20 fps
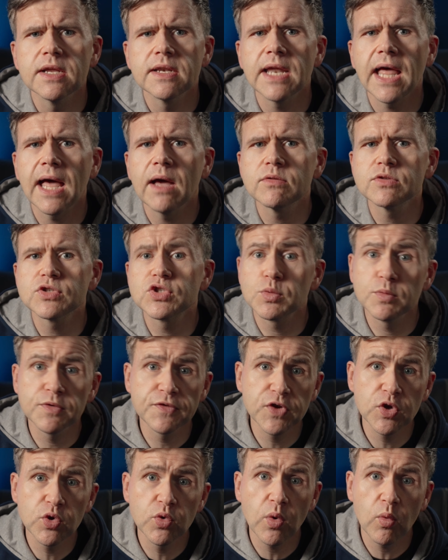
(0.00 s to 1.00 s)
Now, some
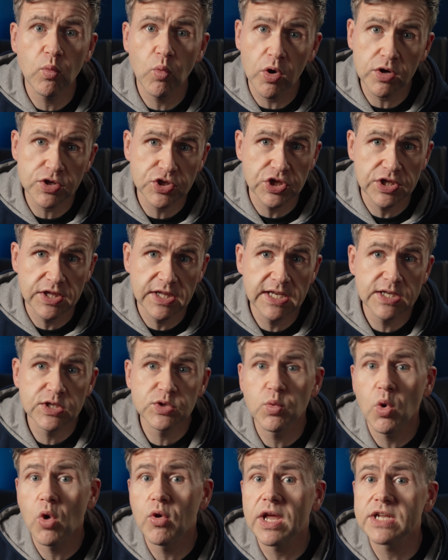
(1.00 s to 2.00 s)
of you watching
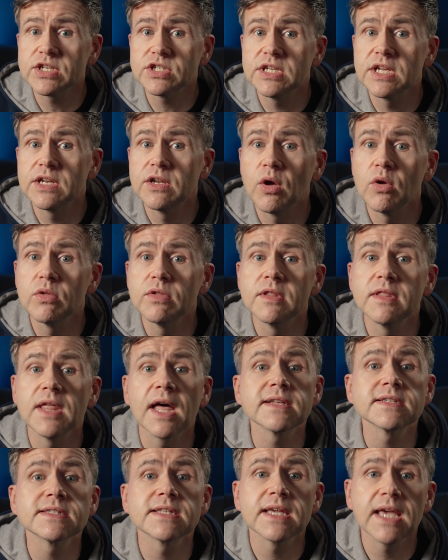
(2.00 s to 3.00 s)
this won't actually know that
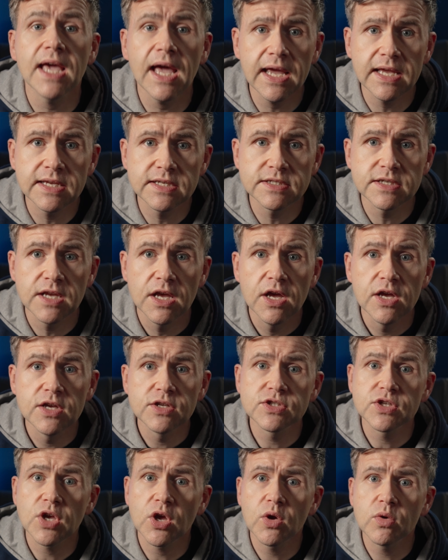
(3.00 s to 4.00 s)
that's the case.
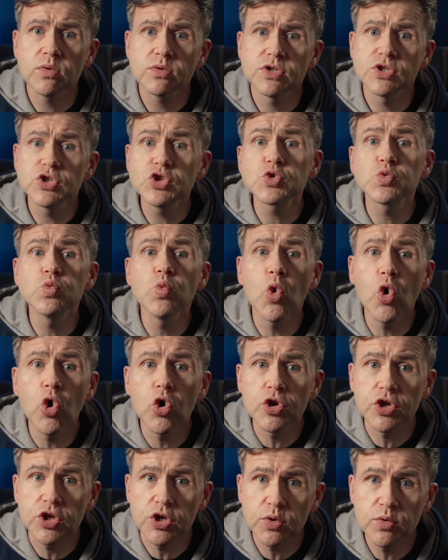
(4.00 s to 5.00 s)
So to just
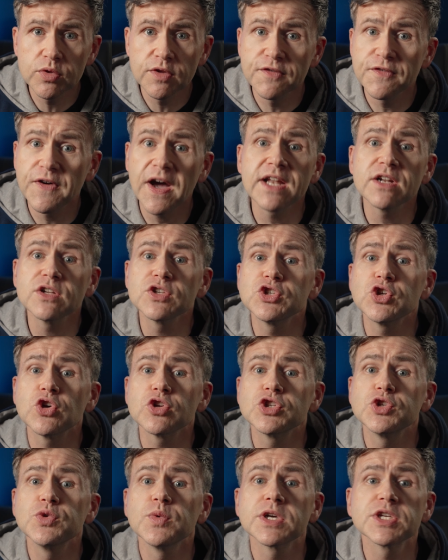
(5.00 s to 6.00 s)
warn you, the final
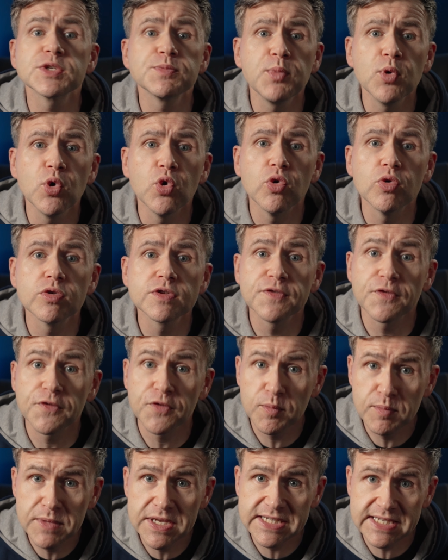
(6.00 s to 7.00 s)
shots you export
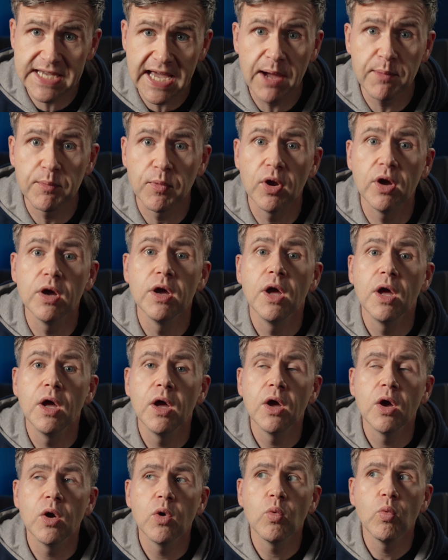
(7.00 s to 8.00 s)
from this camera
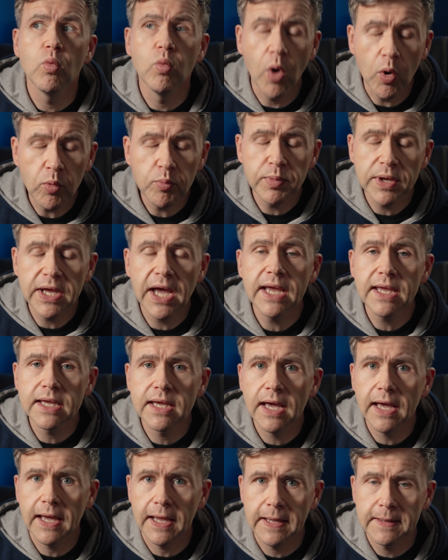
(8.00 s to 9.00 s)
won't be
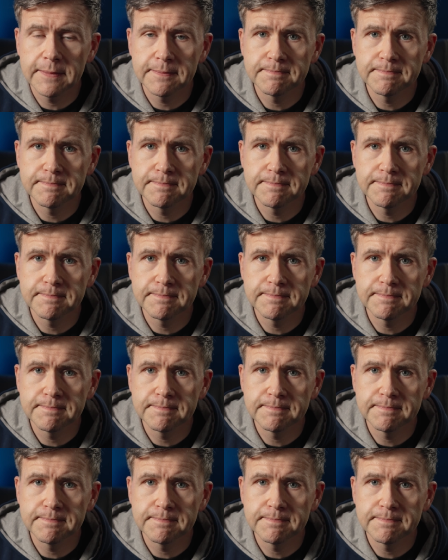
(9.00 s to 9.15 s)
8K.